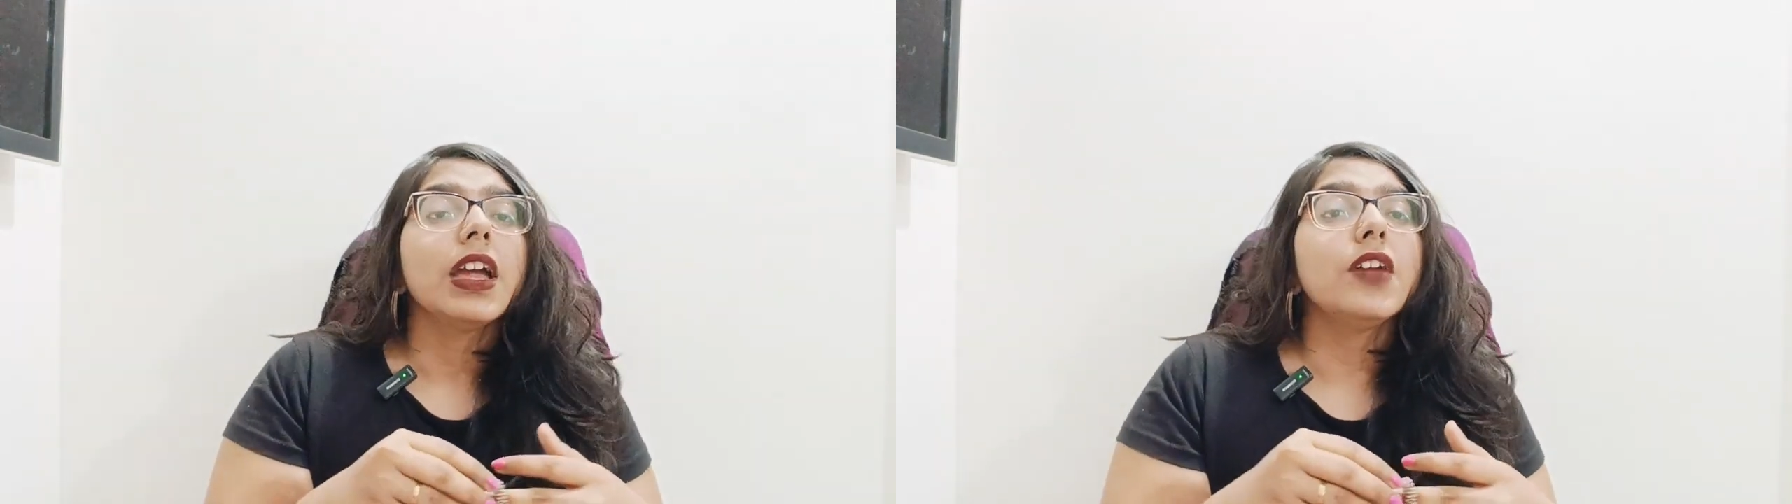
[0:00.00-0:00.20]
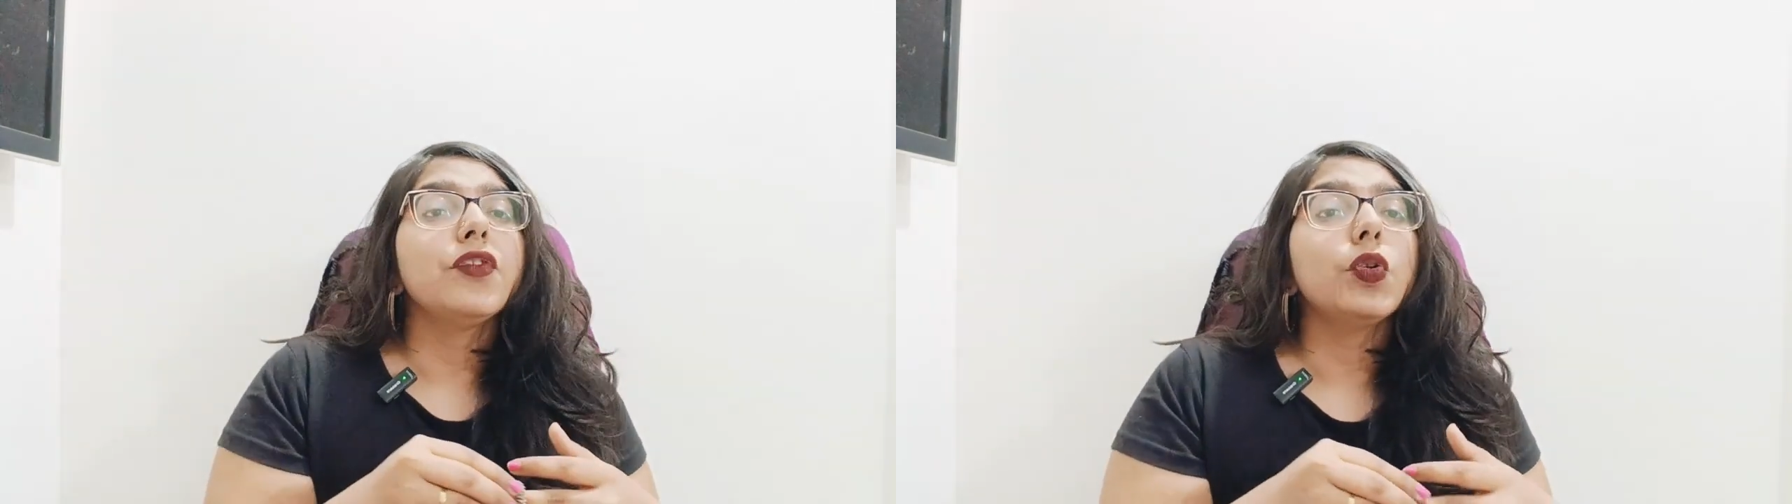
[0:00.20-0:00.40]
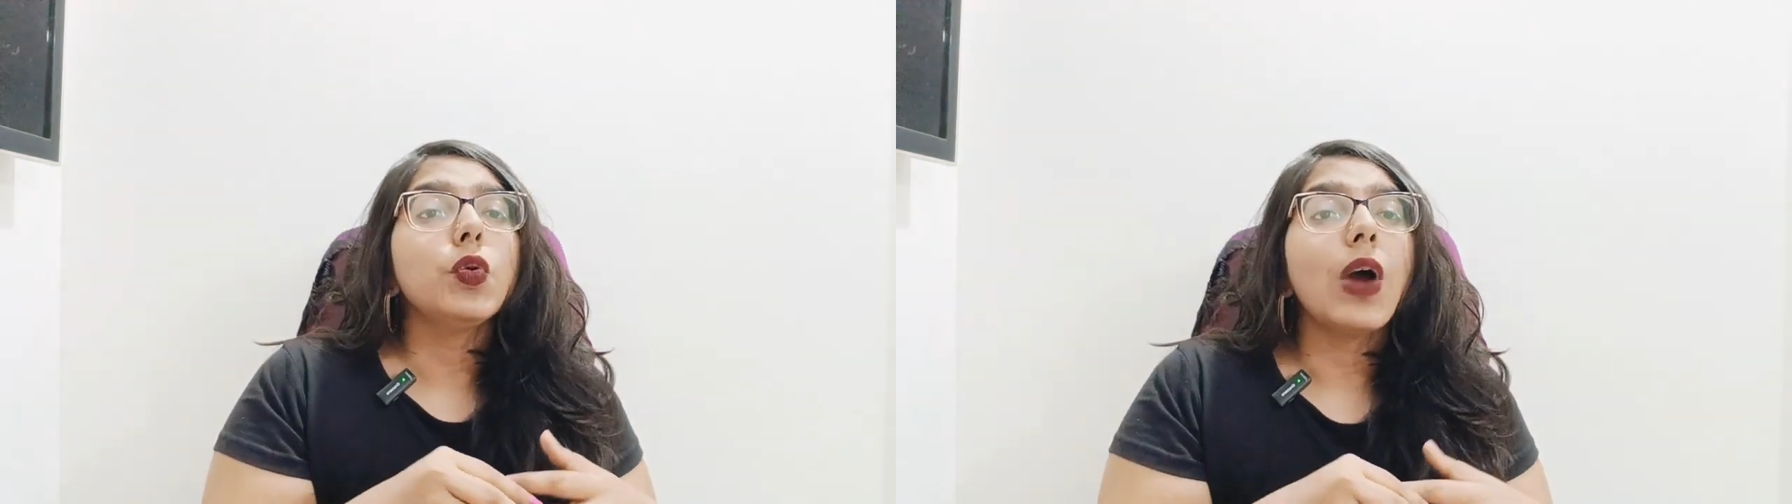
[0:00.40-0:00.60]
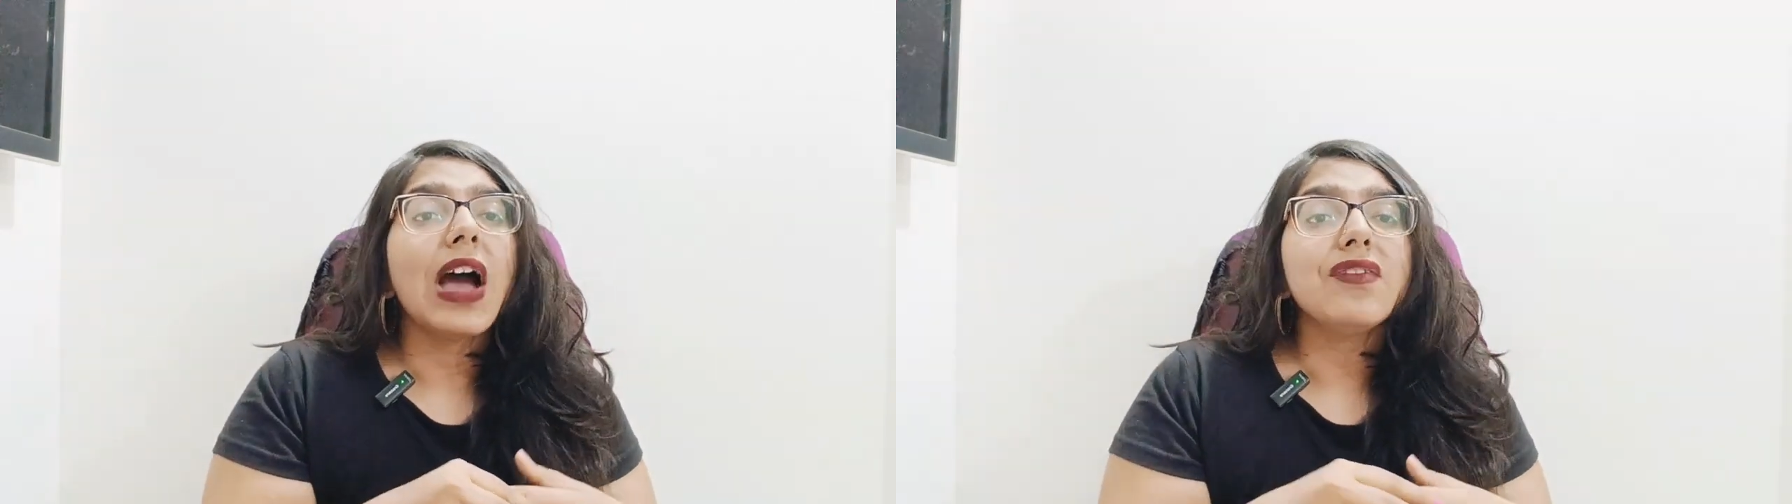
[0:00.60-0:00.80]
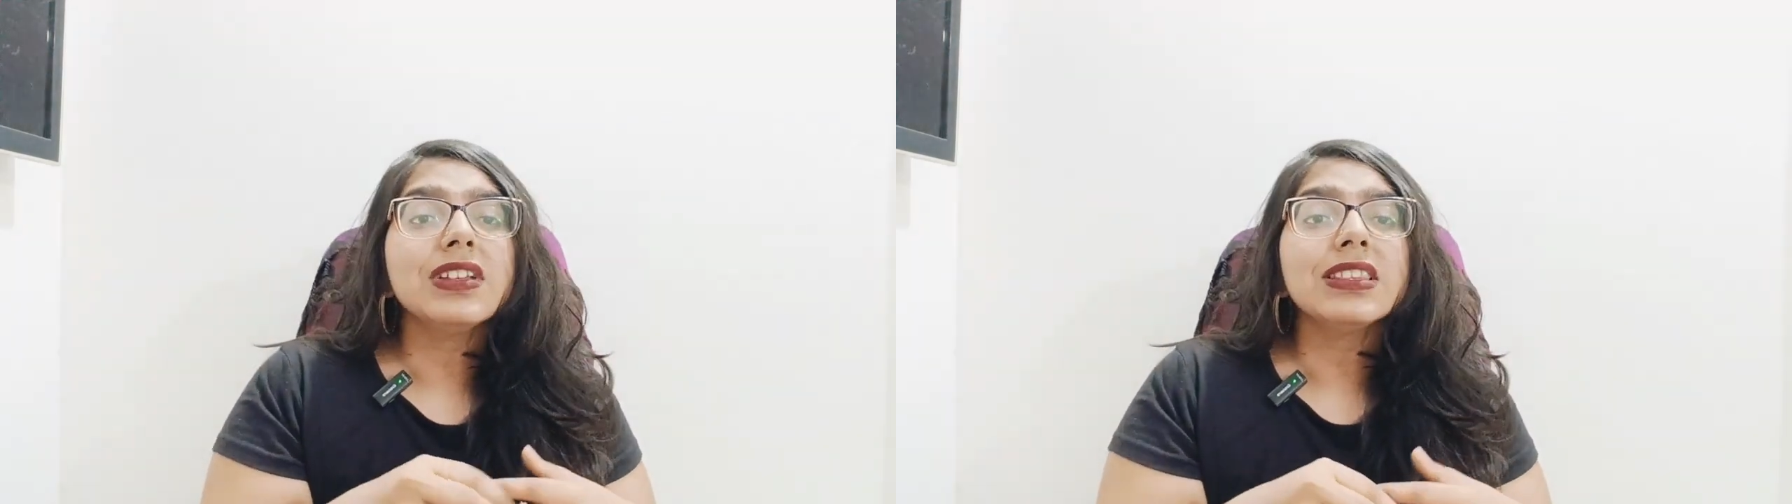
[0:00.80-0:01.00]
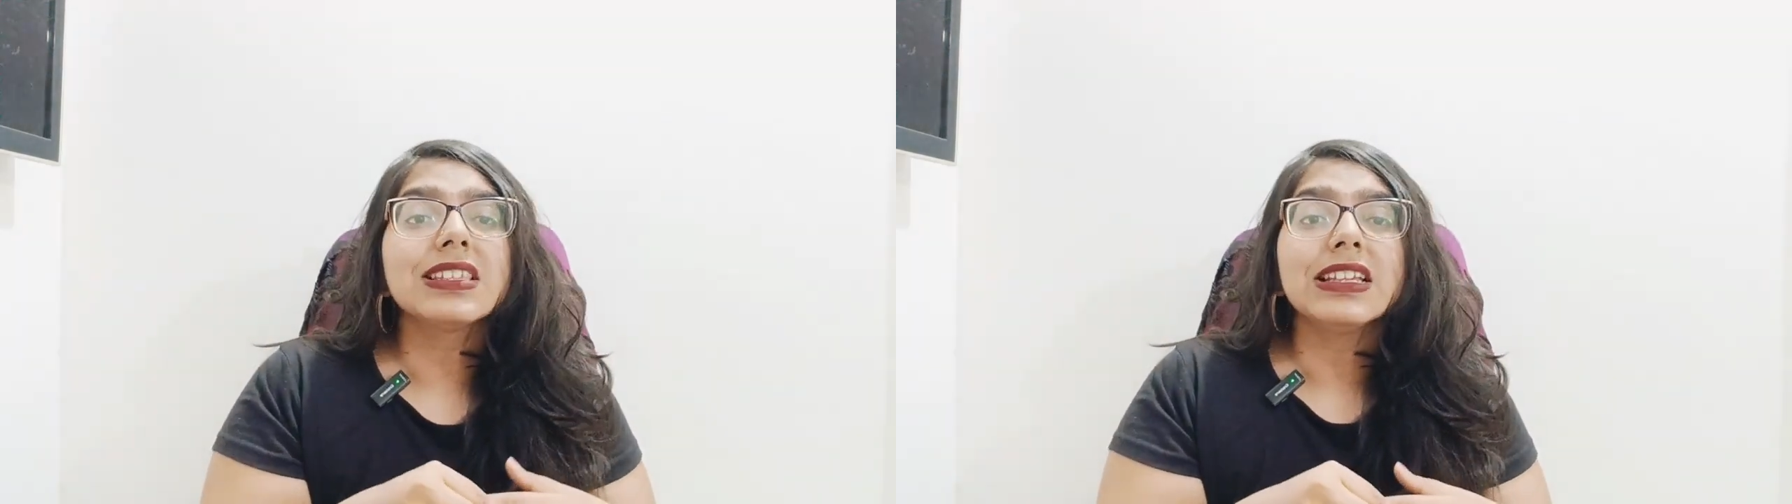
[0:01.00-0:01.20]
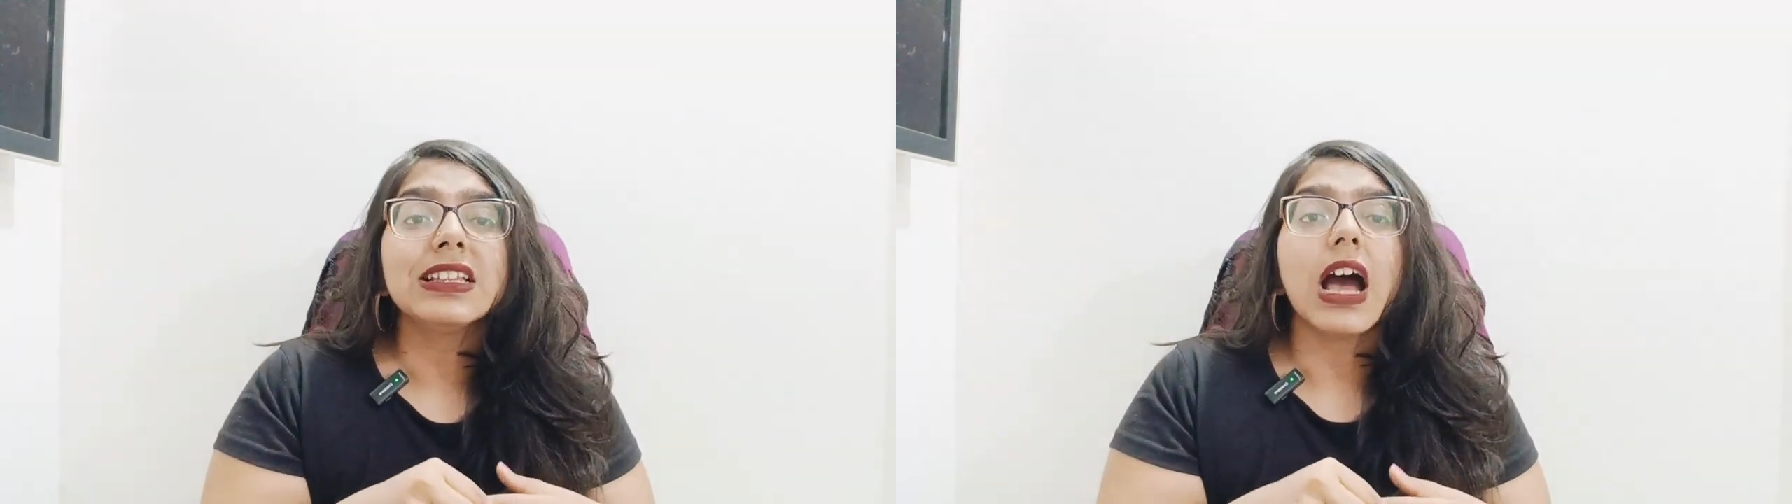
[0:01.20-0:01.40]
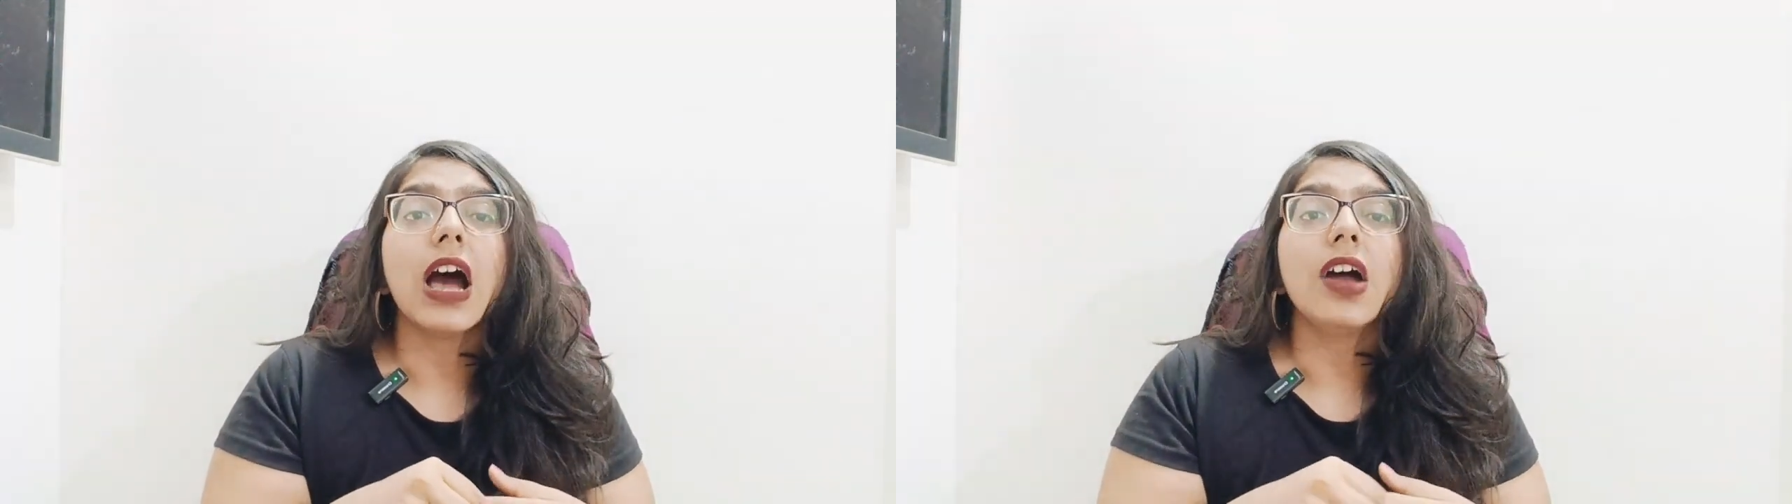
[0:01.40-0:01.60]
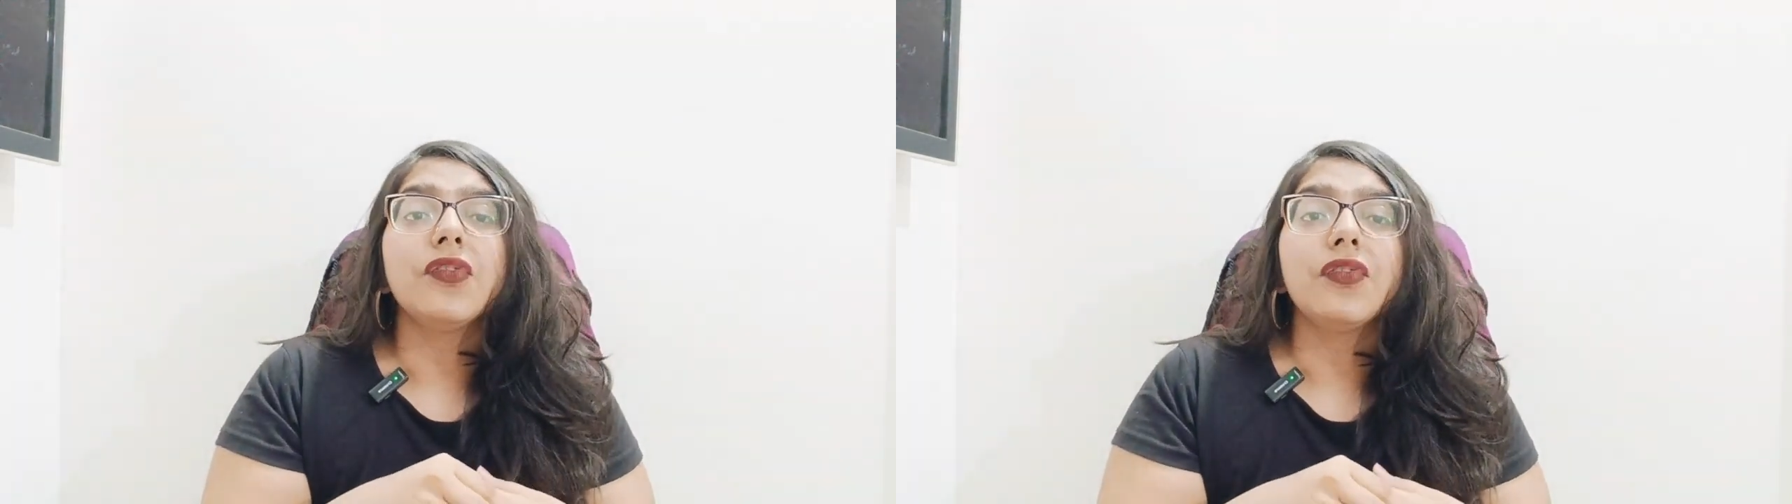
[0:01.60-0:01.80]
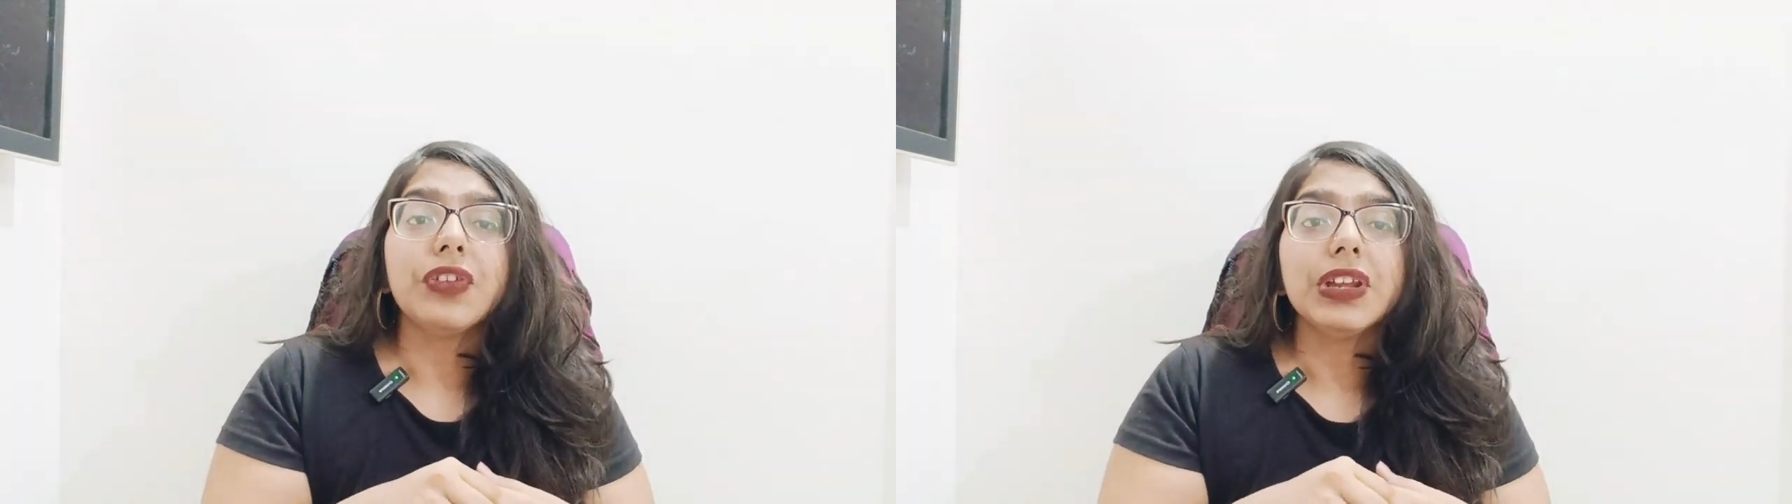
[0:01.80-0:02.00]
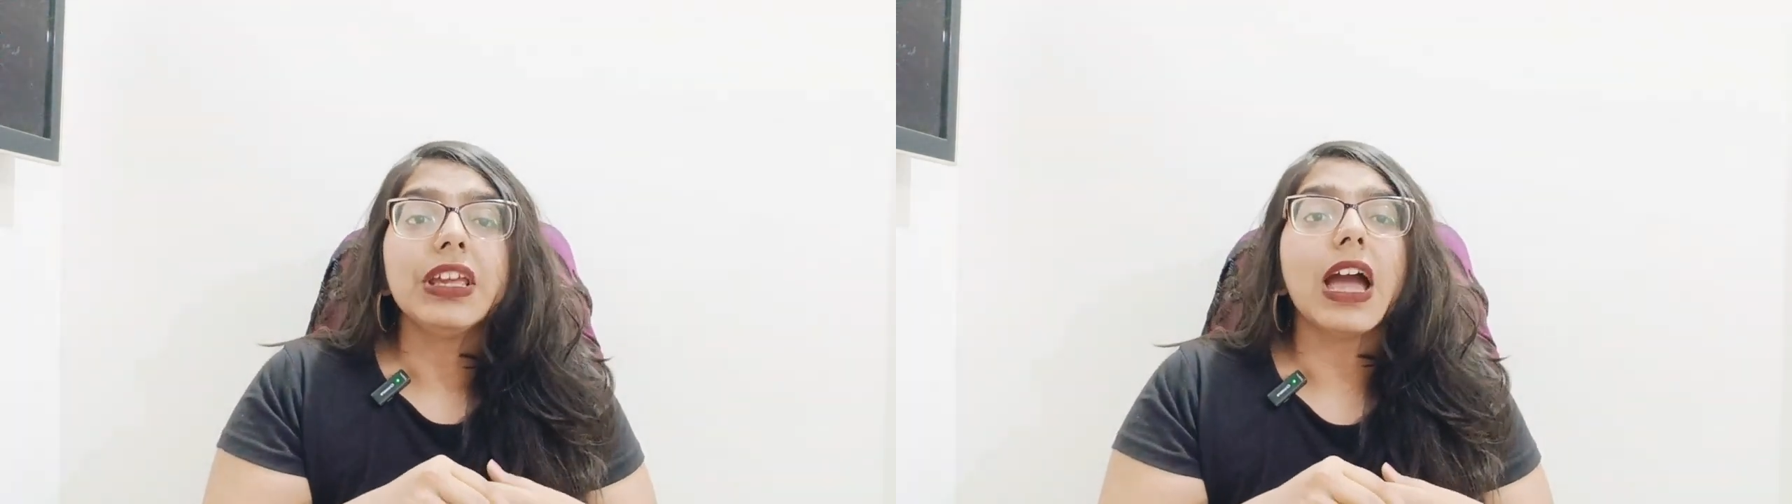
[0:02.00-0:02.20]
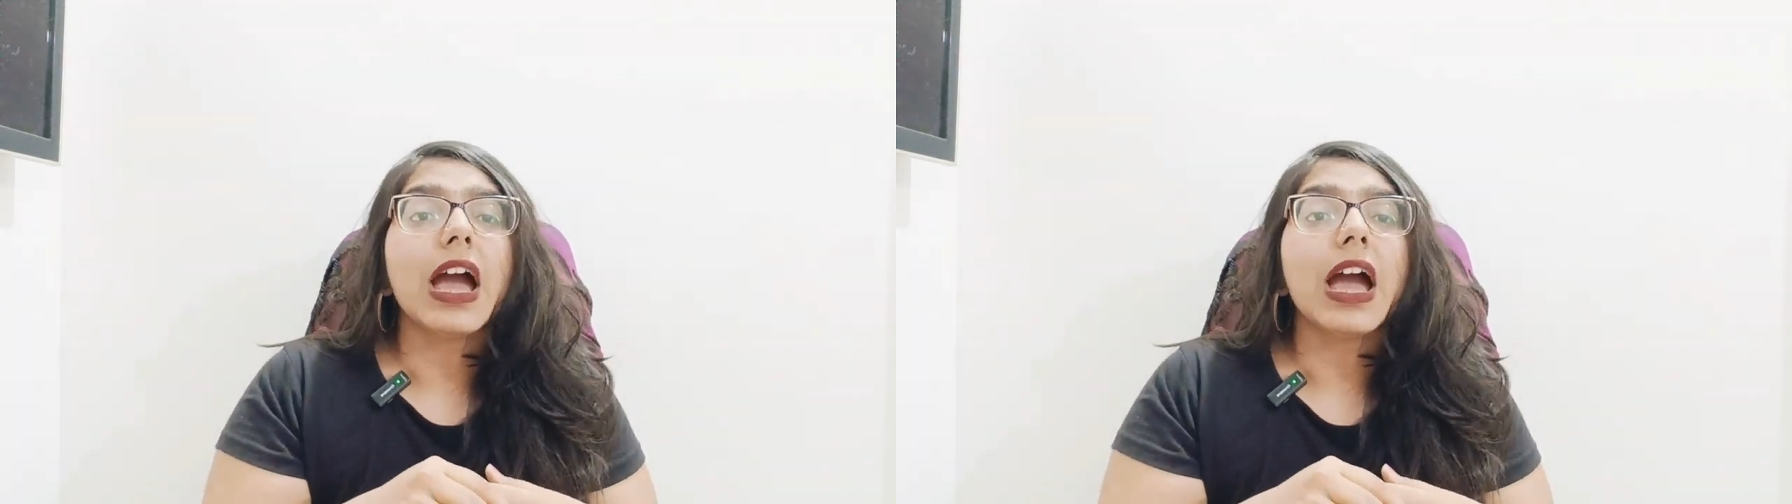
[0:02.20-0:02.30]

If you haven't seen our free